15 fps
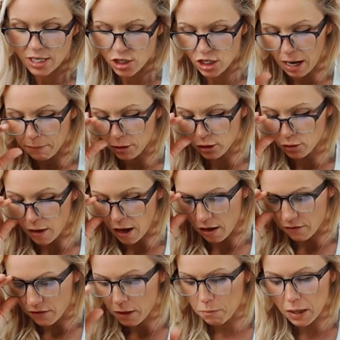Chapter
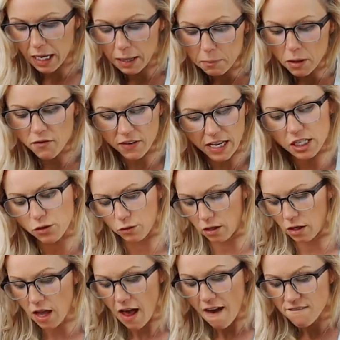12 The people of
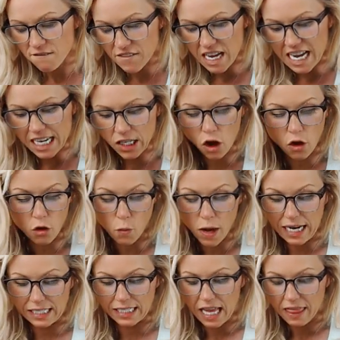Israel feed on the
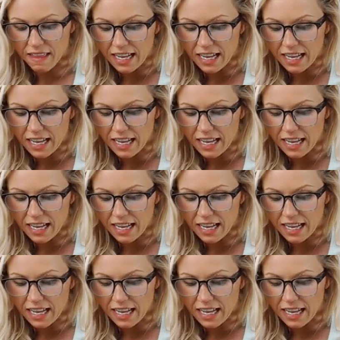wind,